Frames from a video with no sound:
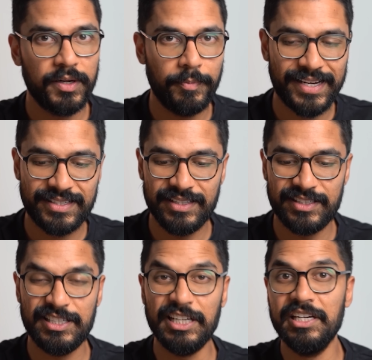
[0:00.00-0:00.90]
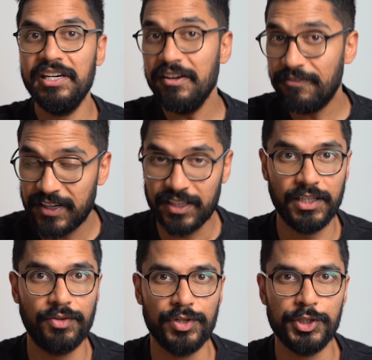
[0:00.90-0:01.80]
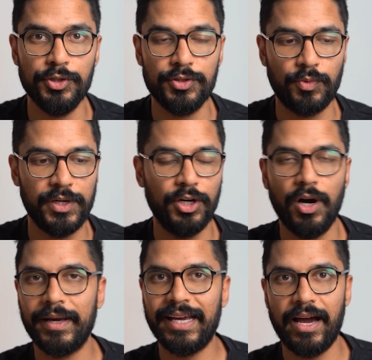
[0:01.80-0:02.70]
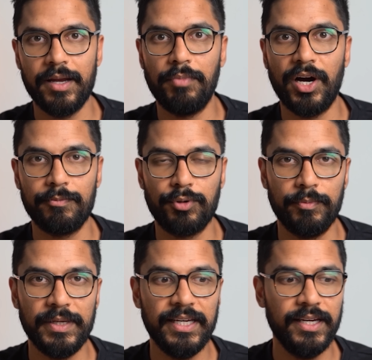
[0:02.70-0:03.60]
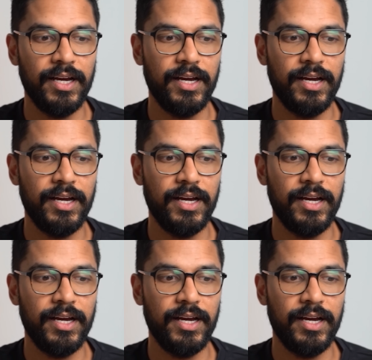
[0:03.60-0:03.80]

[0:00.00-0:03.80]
capacity is significantly reduced when you're going out and buying property